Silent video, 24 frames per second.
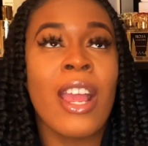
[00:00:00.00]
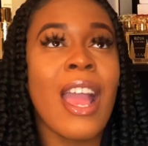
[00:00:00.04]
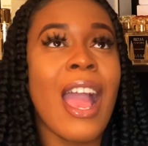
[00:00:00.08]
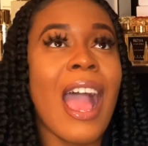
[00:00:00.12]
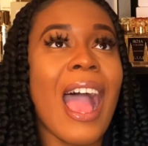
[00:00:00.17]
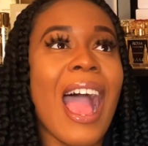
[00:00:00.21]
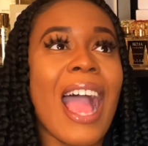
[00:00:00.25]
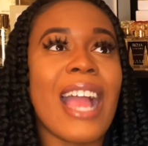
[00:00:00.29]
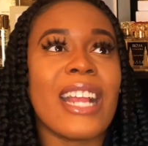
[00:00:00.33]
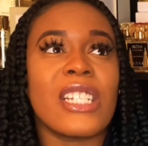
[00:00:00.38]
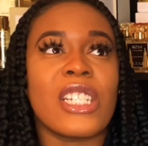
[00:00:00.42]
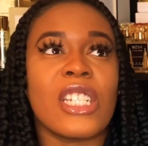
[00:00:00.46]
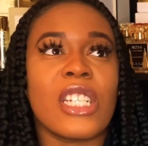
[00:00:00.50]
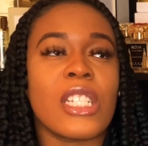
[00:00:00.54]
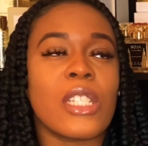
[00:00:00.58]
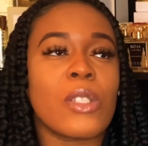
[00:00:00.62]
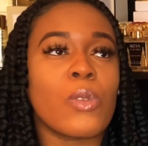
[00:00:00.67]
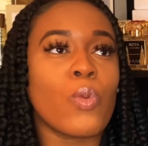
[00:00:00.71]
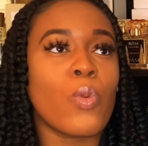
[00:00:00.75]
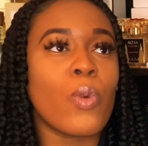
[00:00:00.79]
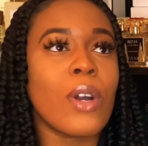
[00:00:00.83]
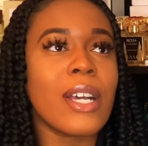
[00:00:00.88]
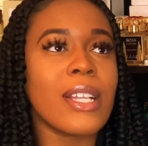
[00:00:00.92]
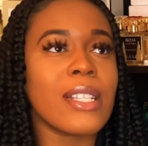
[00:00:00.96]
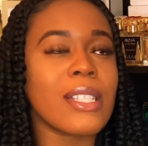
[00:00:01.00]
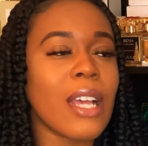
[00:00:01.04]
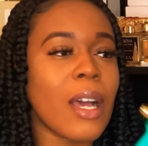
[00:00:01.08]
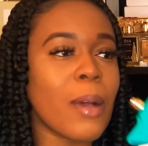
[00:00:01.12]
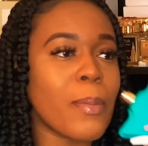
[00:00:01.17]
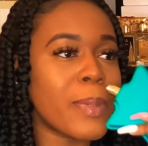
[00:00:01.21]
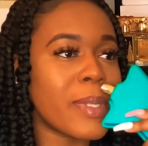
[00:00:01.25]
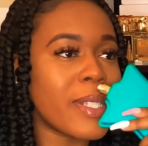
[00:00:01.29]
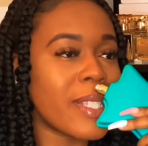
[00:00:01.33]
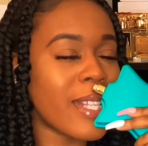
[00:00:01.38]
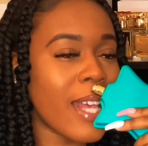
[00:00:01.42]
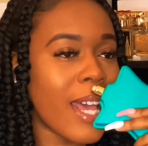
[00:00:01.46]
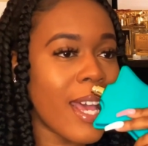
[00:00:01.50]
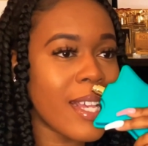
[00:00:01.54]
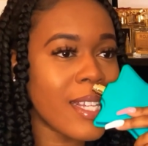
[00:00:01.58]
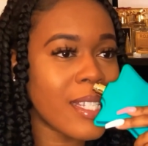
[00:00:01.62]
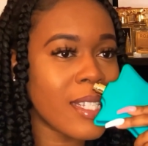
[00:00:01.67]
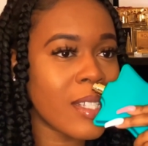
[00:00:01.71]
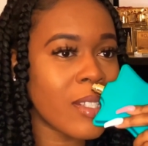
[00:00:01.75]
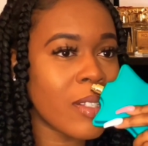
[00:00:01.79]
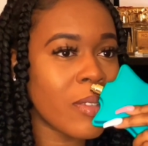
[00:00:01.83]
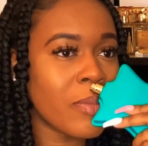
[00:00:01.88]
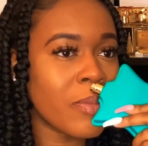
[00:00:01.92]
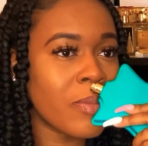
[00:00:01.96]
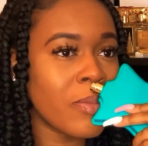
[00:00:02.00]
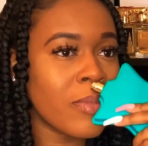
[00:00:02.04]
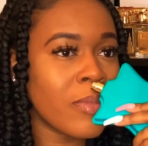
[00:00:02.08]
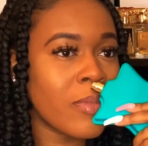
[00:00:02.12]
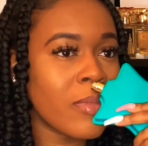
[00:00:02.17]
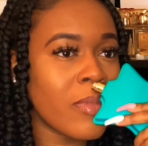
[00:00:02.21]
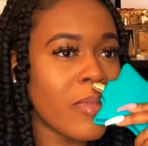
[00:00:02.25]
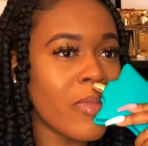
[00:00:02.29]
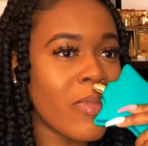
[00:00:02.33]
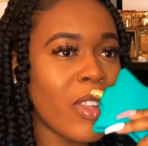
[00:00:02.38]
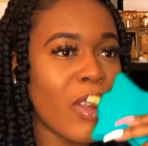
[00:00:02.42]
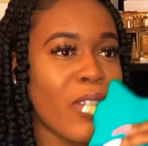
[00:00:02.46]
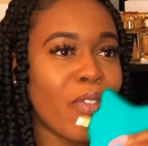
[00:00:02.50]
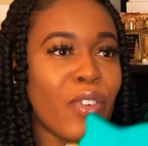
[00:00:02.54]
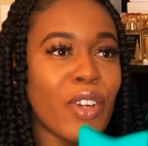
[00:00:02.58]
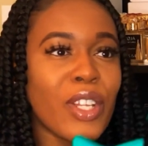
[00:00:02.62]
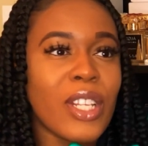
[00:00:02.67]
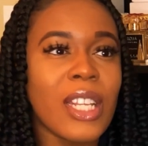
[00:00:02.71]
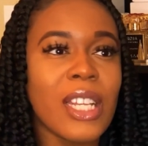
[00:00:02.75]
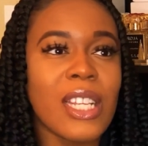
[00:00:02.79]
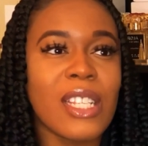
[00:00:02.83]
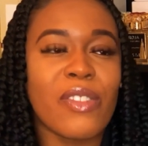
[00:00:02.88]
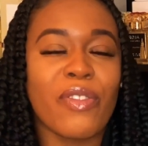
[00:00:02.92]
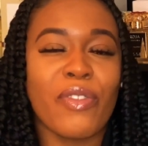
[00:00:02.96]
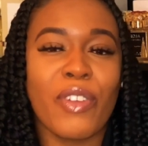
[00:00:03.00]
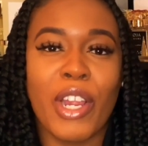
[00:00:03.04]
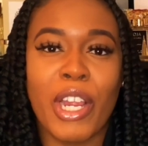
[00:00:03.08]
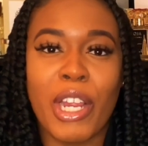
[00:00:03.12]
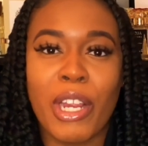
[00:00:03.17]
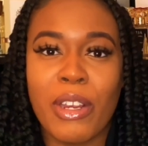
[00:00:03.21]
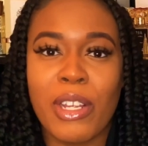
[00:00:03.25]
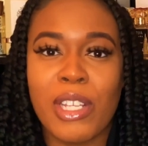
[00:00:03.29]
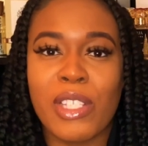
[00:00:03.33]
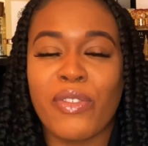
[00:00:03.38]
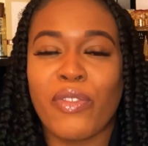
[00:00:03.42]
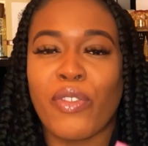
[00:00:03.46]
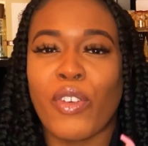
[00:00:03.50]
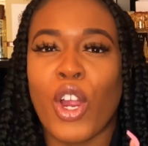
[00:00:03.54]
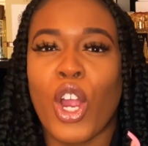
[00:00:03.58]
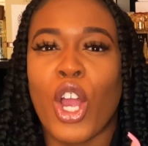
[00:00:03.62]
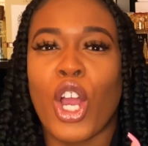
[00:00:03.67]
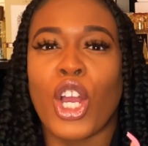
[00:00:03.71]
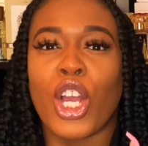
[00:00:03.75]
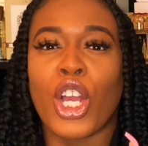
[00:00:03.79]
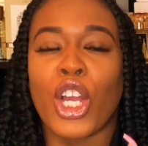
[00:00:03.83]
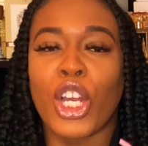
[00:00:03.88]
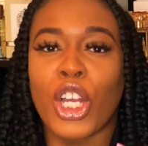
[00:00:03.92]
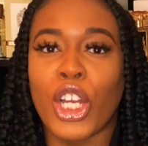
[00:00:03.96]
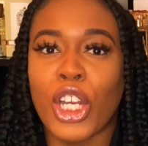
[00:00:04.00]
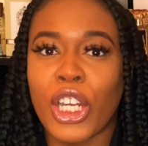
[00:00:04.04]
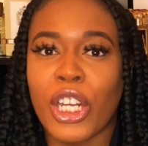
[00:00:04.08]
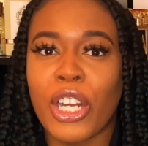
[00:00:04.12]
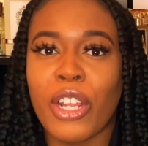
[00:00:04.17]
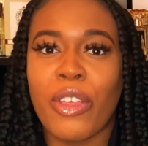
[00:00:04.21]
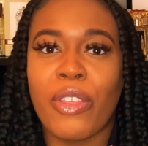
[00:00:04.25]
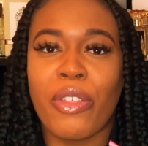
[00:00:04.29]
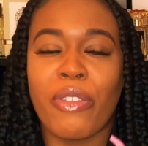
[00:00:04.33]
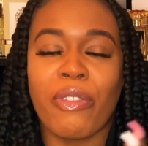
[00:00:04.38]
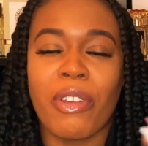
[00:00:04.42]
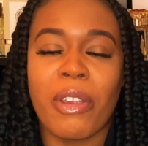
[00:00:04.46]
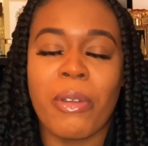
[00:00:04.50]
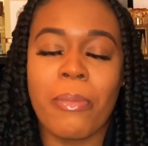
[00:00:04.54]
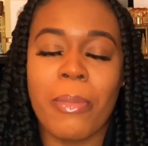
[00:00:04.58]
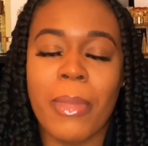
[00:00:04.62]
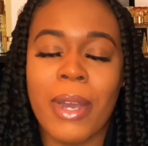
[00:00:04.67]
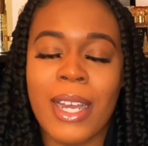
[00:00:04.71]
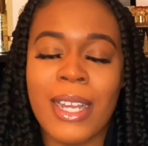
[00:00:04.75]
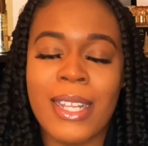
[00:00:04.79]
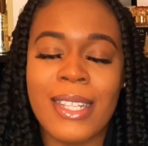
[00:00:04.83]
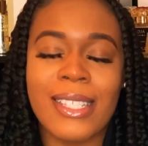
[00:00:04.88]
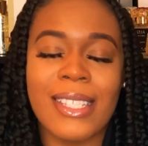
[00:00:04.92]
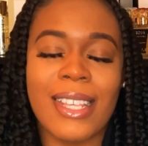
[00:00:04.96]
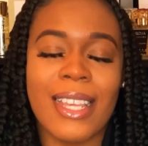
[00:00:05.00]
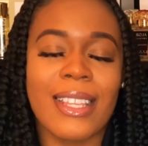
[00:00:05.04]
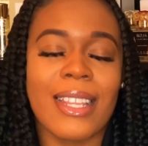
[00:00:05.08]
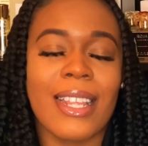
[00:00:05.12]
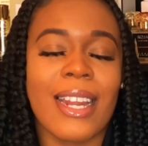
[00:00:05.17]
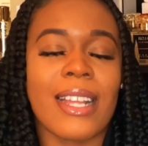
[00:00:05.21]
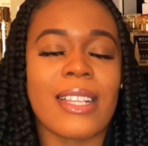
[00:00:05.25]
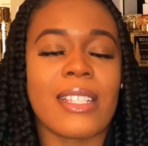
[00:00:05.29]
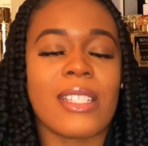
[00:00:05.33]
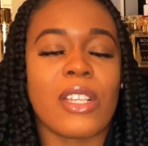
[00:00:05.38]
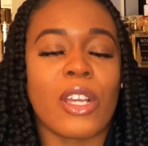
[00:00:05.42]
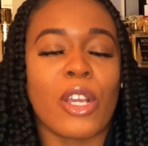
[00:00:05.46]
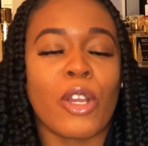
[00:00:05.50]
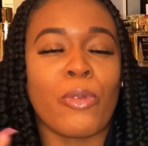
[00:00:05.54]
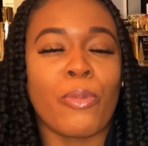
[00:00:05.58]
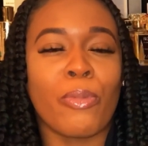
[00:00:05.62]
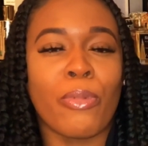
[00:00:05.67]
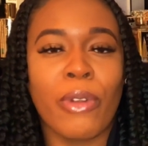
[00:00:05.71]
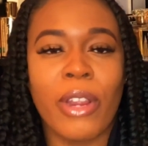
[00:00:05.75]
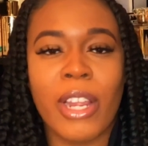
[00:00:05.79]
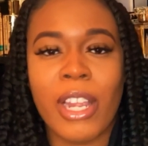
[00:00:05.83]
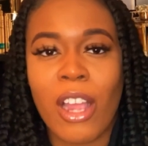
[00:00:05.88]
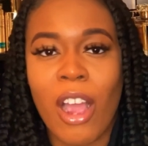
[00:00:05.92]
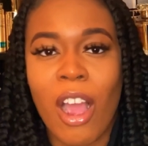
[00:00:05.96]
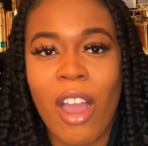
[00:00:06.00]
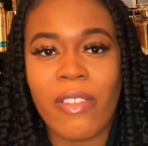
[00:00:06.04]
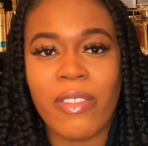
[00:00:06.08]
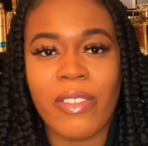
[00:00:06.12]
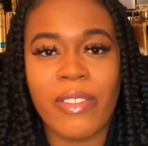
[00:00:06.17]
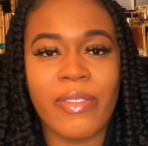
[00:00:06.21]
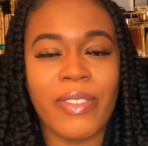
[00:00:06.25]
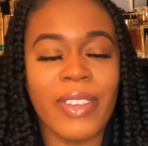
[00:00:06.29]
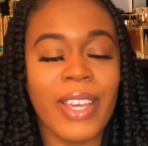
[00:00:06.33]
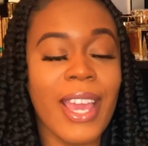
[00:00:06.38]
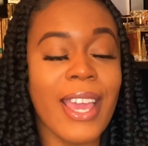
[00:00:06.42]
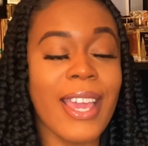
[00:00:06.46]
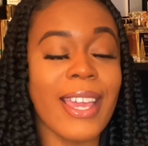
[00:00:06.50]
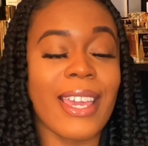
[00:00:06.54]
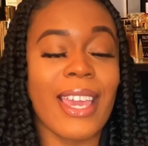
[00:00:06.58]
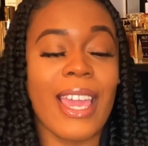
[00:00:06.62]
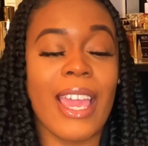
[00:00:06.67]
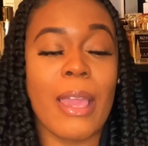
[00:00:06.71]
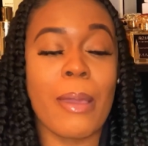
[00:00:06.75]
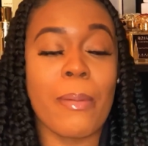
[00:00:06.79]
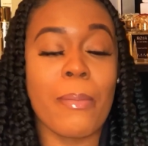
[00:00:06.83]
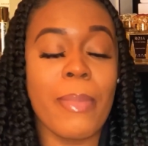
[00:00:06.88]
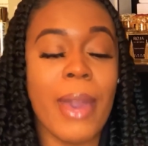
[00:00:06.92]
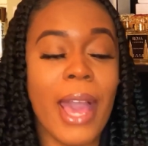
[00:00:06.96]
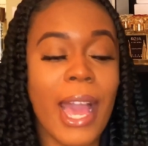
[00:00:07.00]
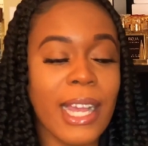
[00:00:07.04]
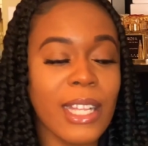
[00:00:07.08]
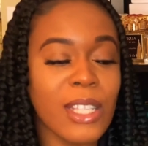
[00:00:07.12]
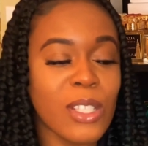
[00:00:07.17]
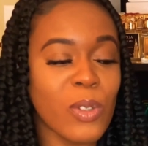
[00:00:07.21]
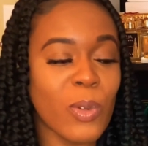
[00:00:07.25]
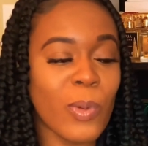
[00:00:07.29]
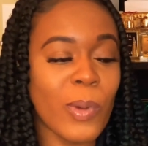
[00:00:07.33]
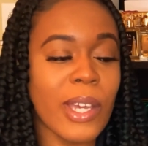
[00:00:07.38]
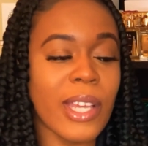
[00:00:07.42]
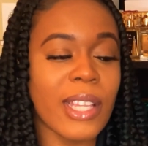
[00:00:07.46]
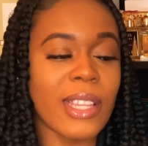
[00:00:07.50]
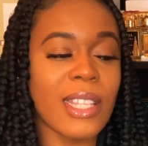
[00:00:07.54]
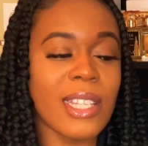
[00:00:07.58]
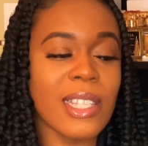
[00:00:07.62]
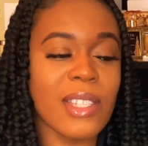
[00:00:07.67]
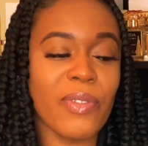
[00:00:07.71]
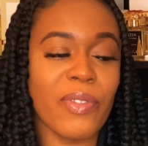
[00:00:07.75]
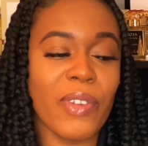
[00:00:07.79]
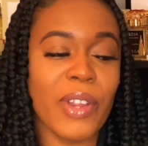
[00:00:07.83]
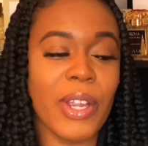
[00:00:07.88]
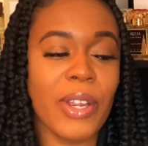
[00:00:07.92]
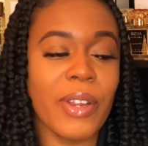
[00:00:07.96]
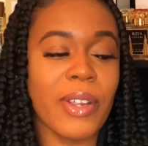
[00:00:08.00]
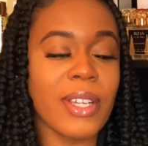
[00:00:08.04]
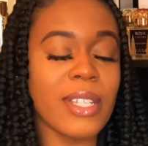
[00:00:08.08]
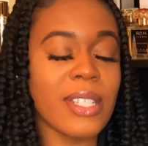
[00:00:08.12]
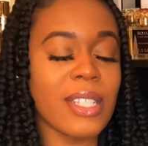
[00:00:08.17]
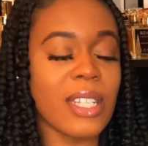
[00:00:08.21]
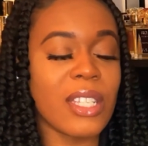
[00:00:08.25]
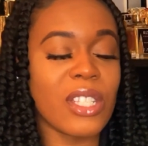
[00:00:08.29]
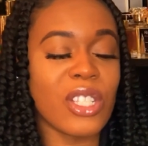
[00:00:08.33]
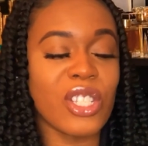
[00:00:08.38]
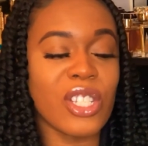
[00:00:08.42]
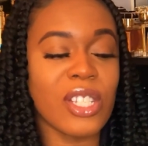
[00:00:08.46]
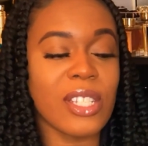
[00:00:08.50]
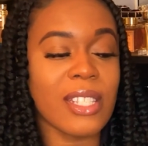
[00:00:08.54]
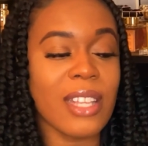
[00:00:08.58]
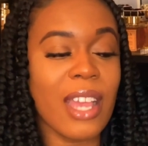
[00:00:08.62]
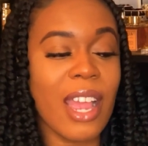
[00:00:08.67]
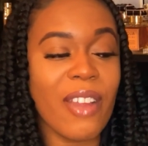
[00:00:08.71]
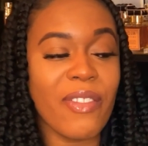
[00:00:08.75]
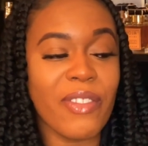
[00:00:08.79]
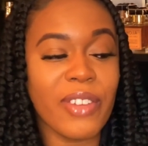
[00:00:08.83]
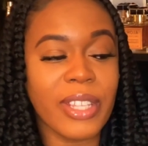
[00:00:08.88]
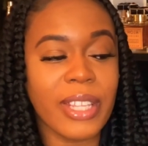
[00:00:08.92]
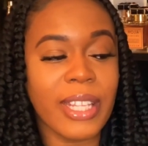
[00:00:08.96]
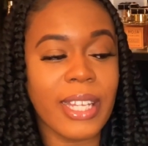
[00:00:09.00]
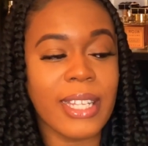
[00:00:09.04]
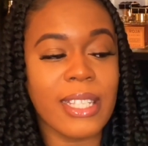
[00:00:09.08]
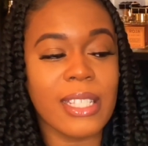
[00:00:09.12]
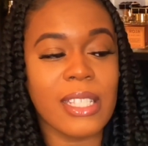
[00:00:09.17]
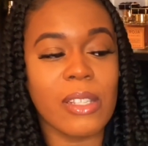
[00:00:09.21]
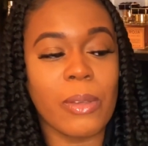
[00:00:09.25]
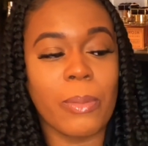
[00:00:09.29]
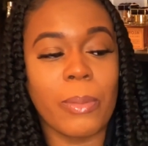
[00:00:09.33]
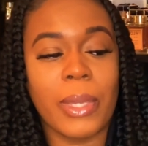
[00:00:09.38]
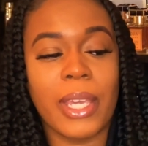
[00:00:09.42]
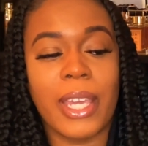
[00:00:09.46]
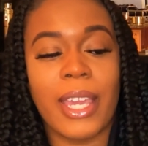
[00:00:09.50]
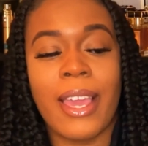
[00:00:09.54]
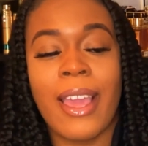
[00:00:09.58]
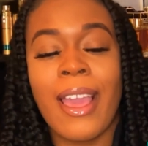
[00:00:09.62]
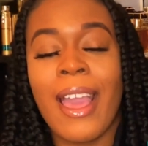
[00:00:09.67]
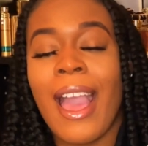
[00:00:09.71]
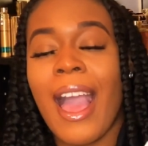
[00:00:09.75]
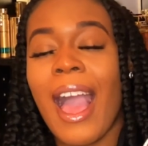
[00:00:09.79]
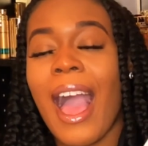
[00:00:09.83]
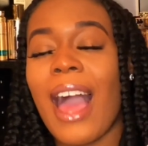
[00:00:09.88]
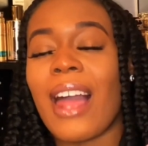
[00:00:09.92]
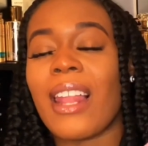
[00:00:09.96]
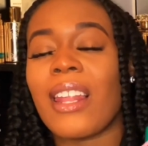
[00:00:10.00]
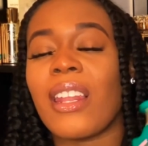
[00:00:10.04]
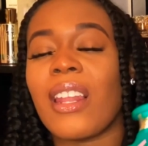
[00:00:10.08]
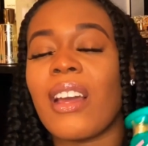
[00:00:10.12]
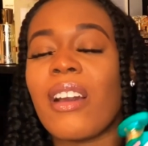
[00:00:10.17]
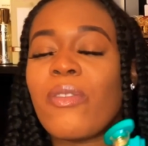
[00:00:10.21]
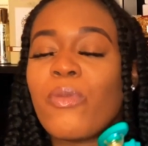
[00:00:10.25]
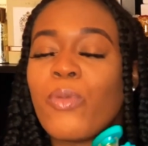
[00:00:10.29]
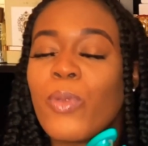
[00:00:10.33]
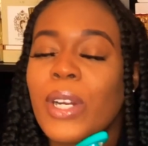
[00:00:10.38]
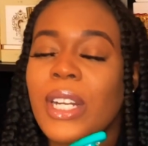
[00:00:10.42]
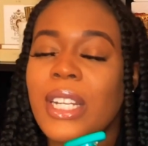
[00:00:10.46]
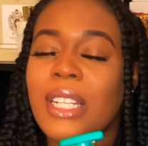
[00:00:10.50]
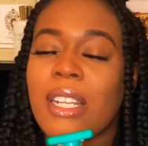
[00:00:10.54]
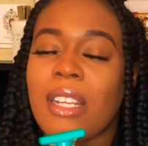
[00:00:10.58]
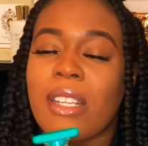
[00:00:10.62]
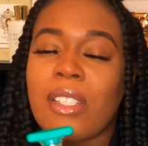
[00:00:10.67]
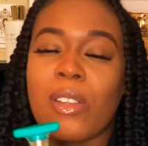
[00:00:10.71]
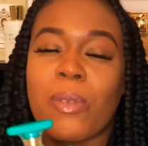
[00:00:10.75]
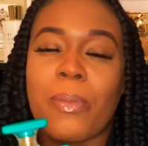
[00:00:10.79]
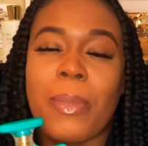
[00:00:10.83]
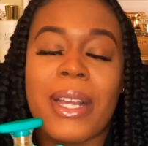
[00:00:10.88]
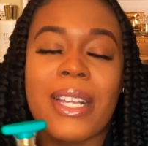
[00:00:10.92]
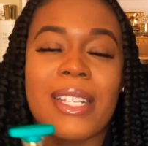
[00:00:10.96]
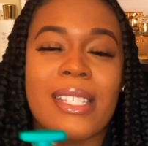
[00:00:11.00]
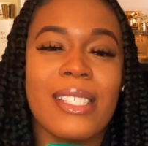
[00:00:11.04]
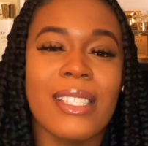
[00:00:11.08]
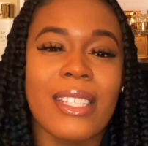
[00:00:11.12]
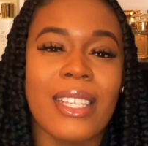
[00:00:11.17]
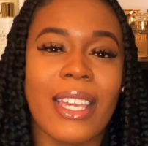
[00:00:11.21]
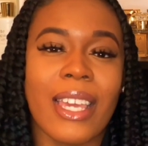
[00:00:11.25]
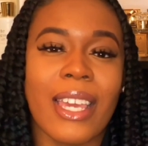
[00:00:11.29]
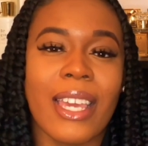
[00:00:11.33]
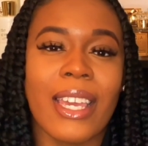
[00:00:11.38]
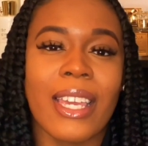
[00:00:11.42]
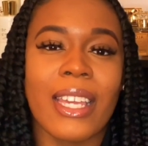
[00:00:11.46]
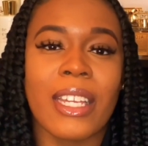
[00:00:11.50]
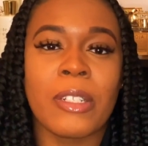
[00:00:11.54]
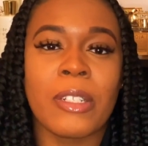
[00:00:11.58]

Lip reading: I just was obsessed for this fragrance for a good 3 months, and then I took a break off of it and came back to it. This fragrance is just everything to me. I love what it does on my skin.